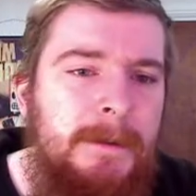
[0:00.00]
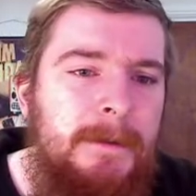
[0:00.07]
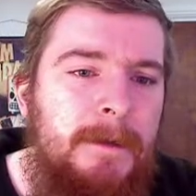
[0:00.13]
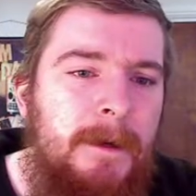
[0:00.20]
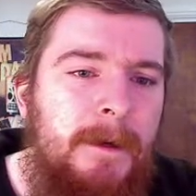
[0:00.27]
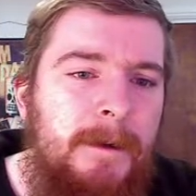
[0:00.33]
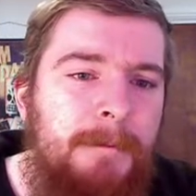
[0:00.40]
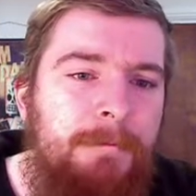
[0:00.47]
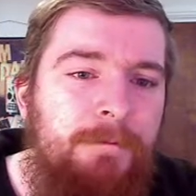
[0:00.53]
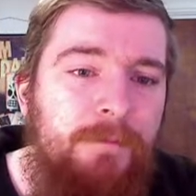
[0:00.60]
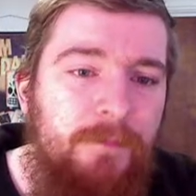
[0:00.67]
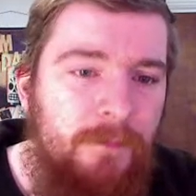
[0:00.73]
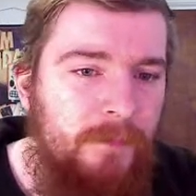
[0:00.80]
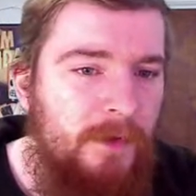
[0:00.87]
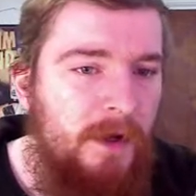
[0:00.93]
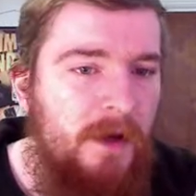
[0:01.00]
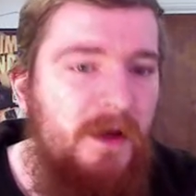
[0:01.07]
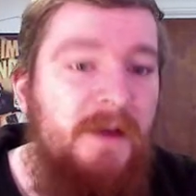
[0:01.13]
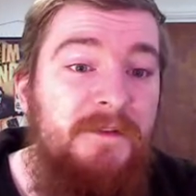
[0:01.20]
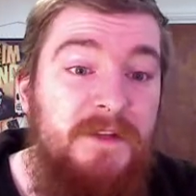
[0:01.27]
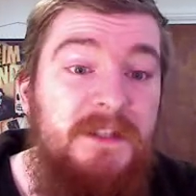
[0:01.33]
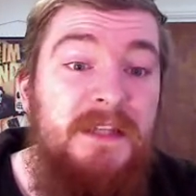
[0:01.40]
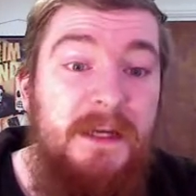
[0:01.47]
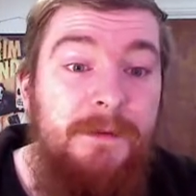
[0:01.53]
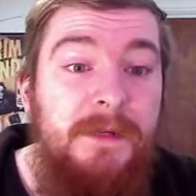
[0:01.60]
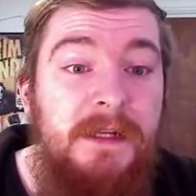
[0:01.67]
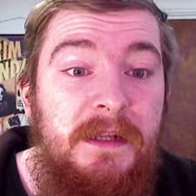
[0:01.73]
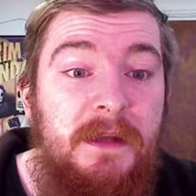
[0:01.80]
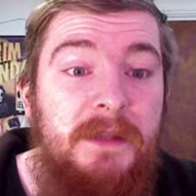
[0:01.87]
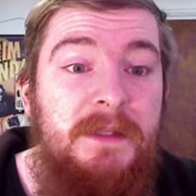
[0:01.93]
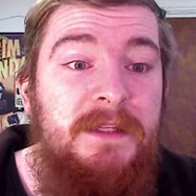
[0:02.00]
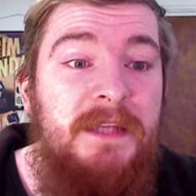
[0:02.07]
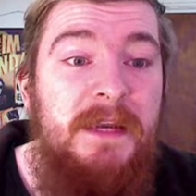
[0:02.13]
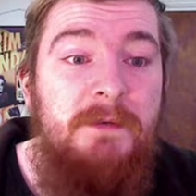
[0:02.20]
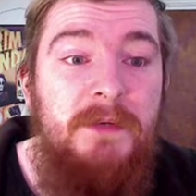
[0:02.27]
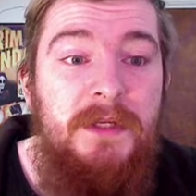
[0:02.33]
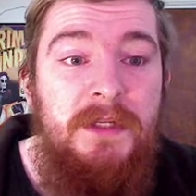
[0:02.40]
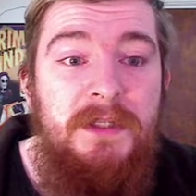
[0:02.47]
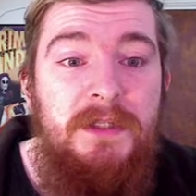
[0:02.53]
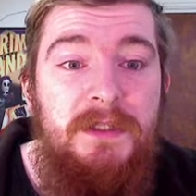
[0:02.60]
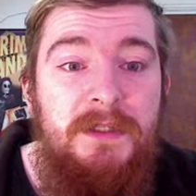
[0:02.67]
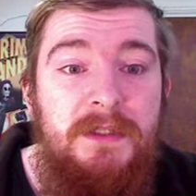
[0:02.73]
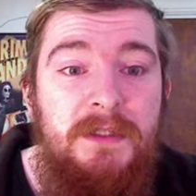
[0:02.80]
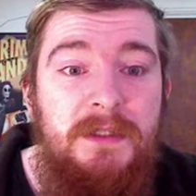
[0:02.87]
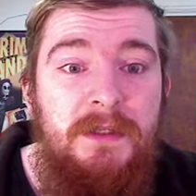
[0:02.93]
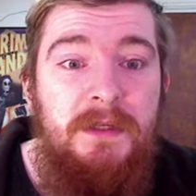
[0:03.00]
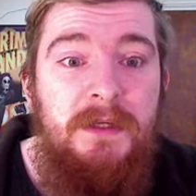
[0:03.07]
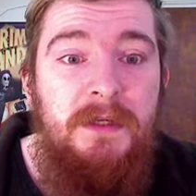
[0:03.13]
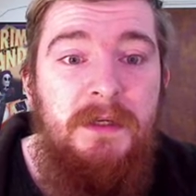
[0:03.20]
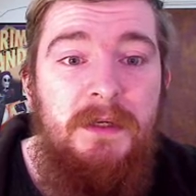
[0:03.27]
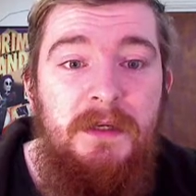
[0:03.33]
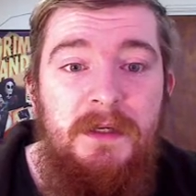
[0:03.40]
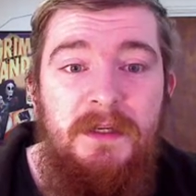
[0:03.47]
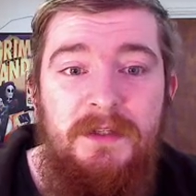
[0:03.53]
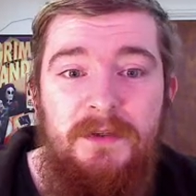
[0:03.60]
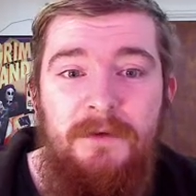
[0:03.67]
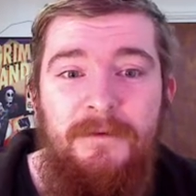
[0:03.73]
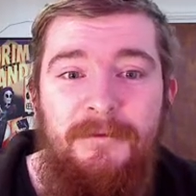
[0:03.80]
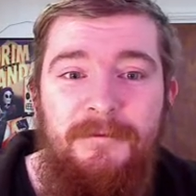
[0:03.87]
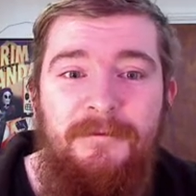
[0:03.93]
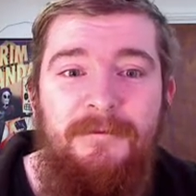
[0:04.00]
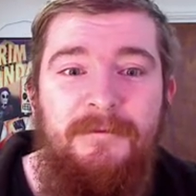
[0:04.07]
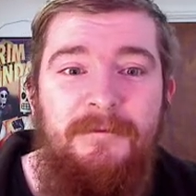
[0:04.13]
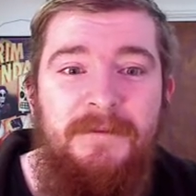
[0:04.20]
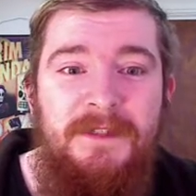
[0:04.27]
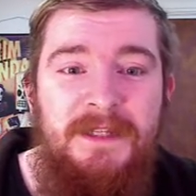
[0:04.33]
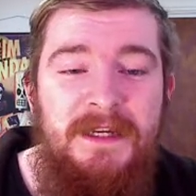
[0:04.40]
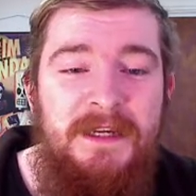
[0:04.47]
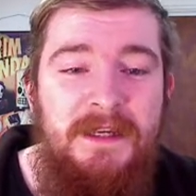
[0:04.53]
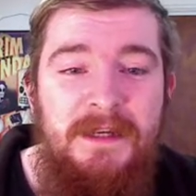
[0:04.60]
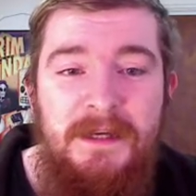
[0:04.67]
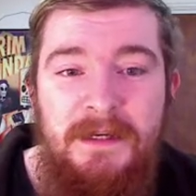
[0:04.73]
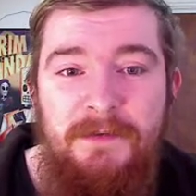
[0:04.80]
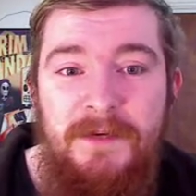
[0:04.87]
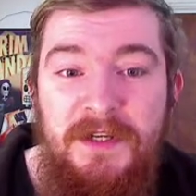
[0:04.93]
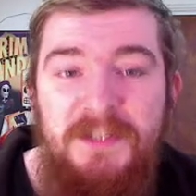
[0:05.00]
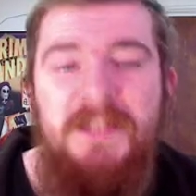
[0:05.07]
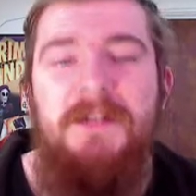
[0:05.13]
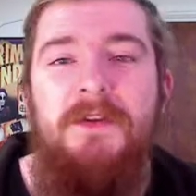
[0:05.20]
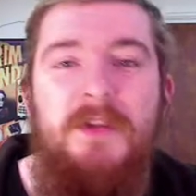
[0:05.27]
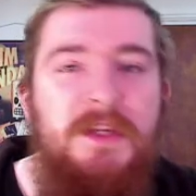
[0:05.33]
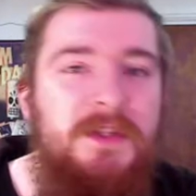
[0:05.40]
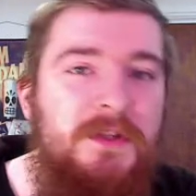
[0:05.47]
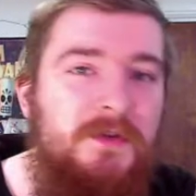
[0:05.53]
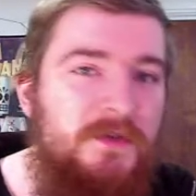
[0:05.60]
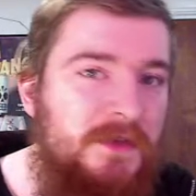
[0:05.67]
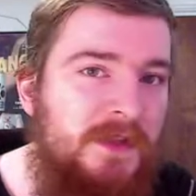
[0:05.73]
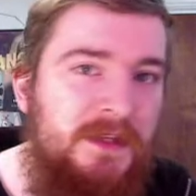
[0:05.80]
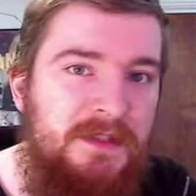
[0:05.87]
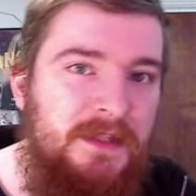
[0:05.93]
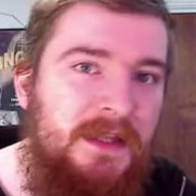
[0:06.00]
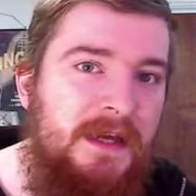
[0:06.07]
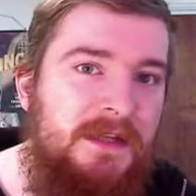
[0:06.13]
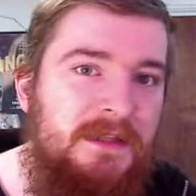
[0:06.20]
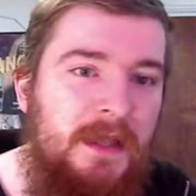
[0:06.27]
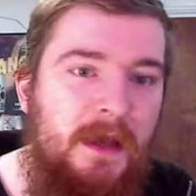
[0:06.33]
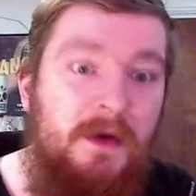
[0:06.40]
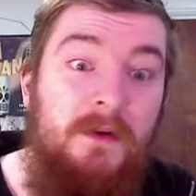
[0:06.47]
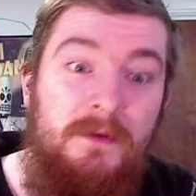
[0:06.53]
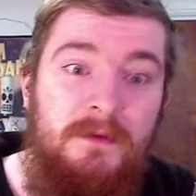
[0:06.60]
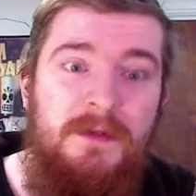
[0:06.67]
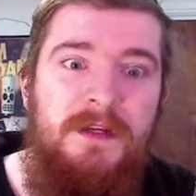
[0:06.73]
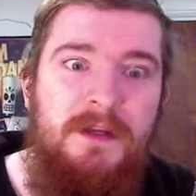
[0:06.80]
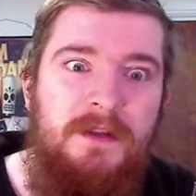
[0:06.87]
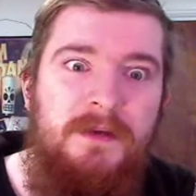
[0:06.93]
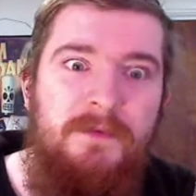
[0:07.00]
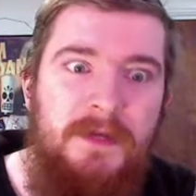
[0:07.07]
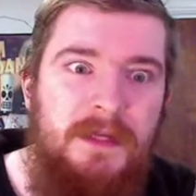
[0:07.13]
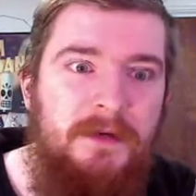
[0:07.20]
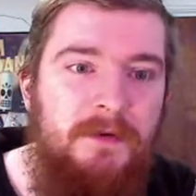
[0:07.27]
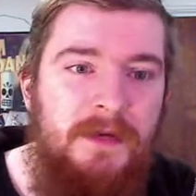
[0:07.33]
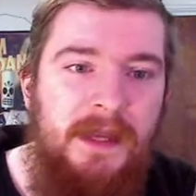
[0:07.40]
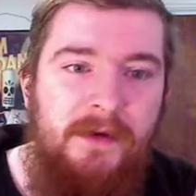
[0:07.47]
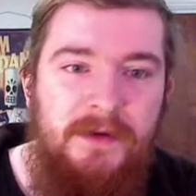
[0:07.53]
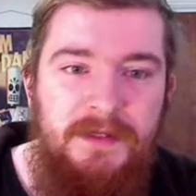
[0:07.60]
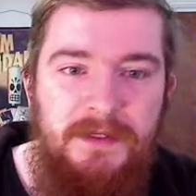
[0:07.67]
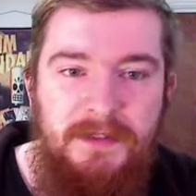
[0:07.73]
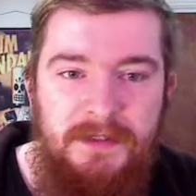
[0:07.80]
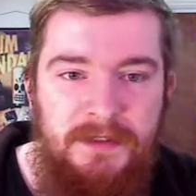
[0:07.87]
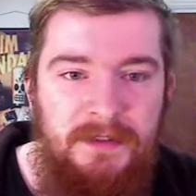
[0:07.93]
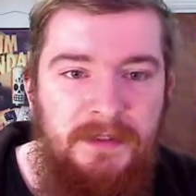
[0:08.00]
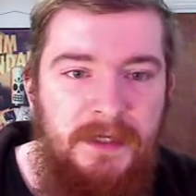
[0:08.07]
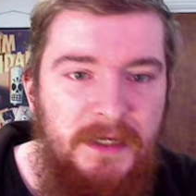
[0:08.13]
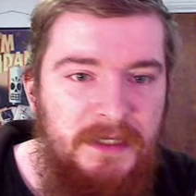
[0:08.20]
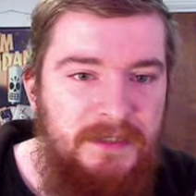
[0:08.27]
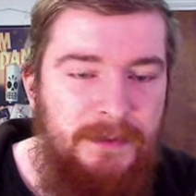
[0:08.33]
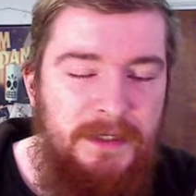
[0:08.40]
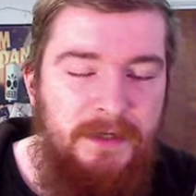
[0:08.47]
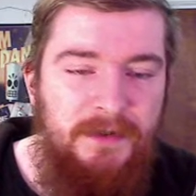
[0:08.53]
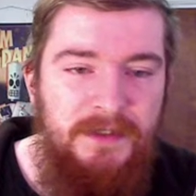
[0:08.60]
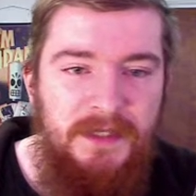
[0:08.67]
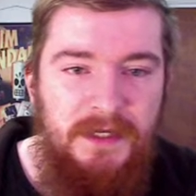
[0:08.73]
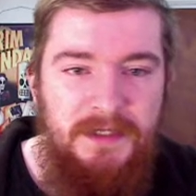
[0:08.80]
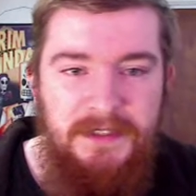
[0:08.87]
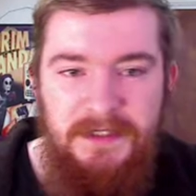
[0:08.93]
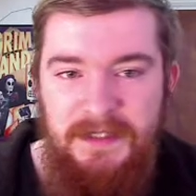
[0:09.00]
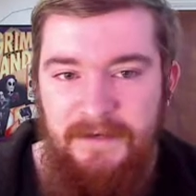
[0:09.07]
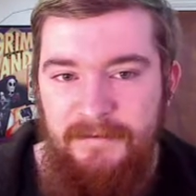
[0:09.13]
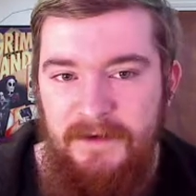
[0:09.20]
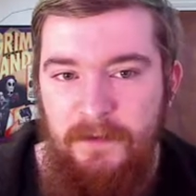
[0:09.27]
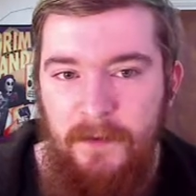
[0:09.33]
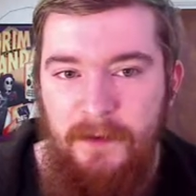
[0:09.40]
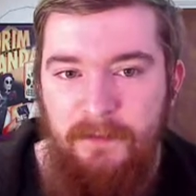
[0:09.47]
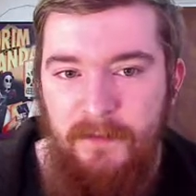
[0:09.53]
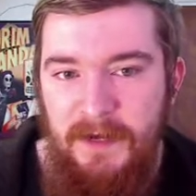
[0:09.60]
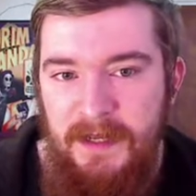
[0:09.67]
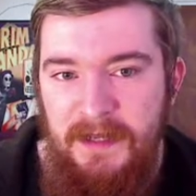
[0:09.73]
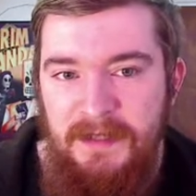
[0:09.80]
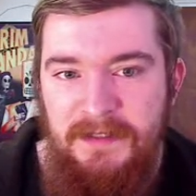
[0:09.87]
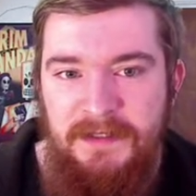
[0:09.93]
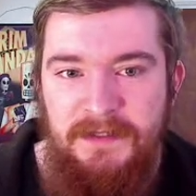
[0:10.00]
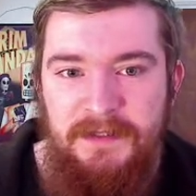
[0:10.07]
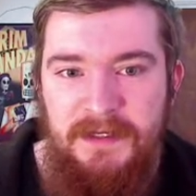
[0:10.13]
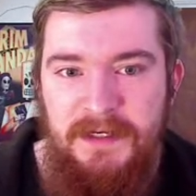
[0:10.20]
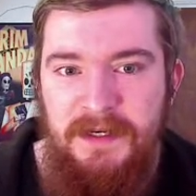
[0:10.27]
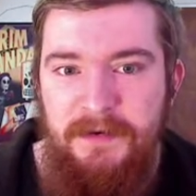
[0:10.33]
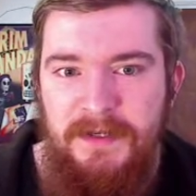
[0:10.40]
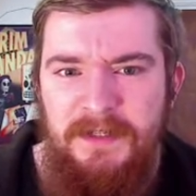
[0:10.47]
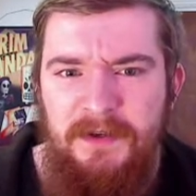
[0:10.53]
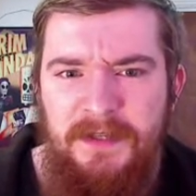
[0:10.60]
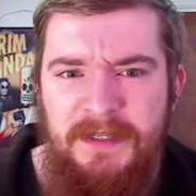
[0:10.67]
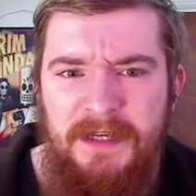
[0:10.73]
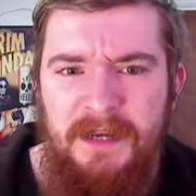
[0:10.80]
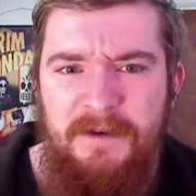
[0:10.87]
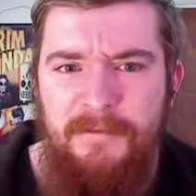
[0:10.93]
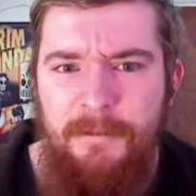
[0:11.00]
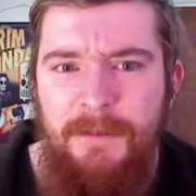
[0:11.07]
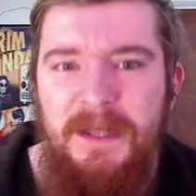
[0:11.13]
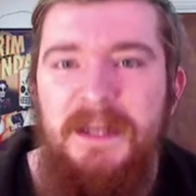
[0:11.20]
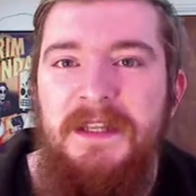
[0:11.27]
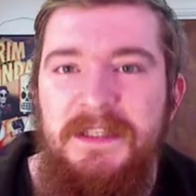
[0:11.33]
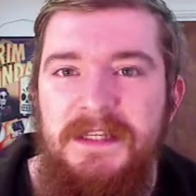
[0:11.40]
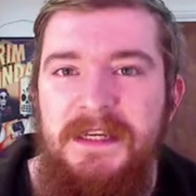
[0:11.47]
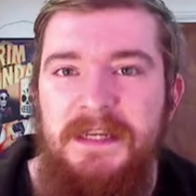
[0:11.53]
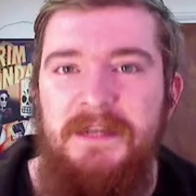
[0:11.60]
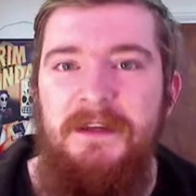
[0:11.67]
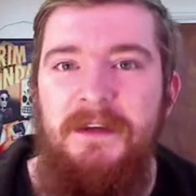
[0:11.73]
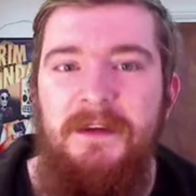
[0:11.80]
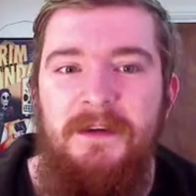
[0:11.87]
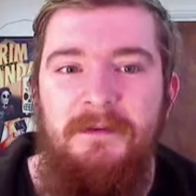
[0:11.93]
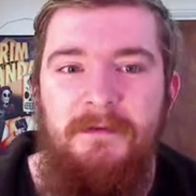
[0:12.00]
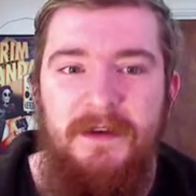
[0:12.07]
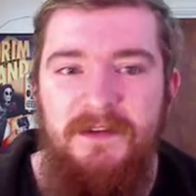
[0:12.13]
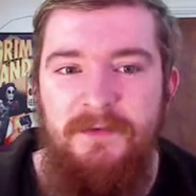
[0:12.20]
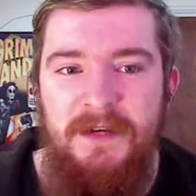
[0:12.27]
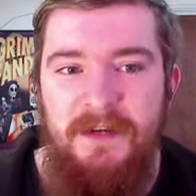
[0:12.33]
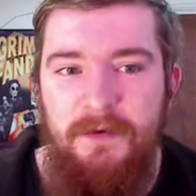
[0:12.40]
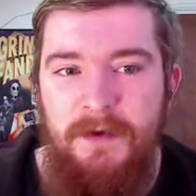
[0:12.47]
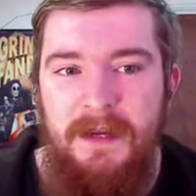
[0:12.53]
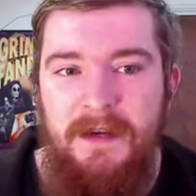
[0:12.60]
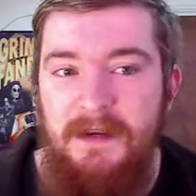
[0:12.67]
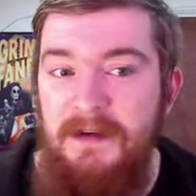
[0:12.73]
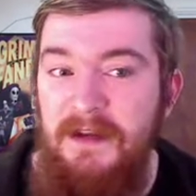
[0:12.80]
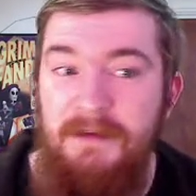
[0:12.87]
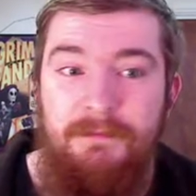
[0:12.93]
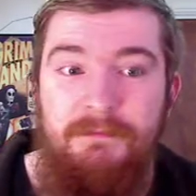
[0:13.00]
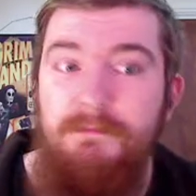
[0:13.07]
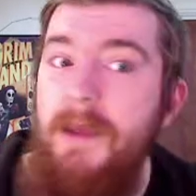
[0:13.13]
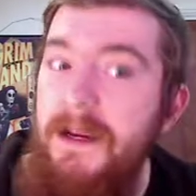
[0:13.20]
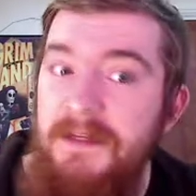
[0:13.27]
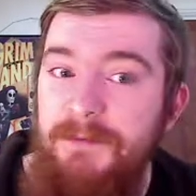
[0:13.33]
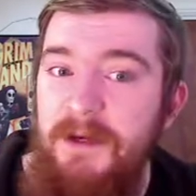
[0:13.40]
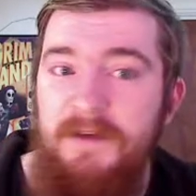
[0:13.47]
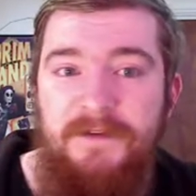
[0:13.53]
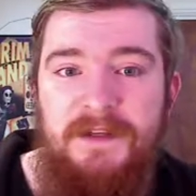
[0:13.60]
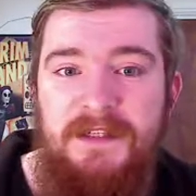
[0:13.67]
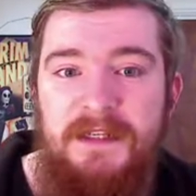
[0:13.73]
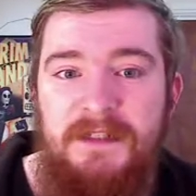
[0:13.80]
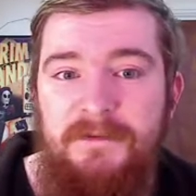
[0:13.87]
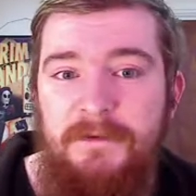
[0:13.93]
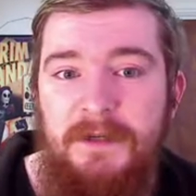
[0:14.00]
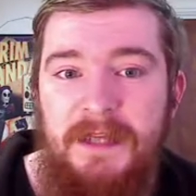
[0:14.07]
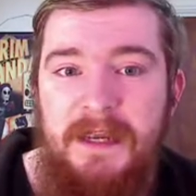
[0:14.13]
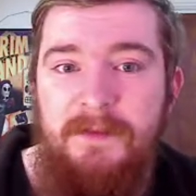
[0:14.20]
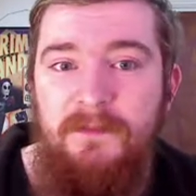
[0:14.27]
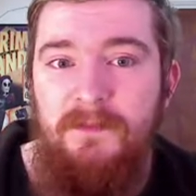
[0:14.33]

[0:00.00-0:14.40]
I have to say, I really like this game because you sort of see, when you see Looney Tunes and things like that, it's like, oh, they're really cool characters, and Speedy Gonzales is definitely one where, he's got this kind of ability where he's really quick, and that makes perfect sense for a game